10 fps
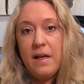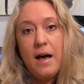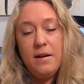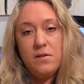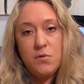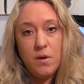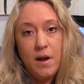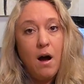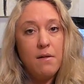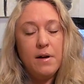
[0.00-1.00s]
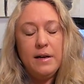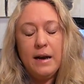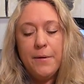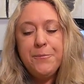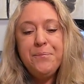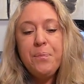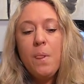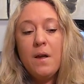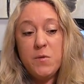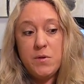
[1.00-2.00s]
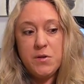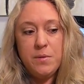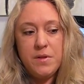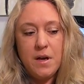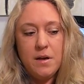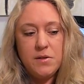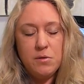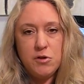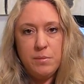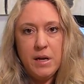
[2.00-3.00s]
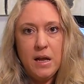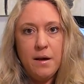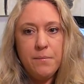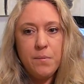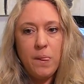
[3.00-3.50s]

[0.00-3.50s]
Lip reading: that is really hot right now, especially with social media,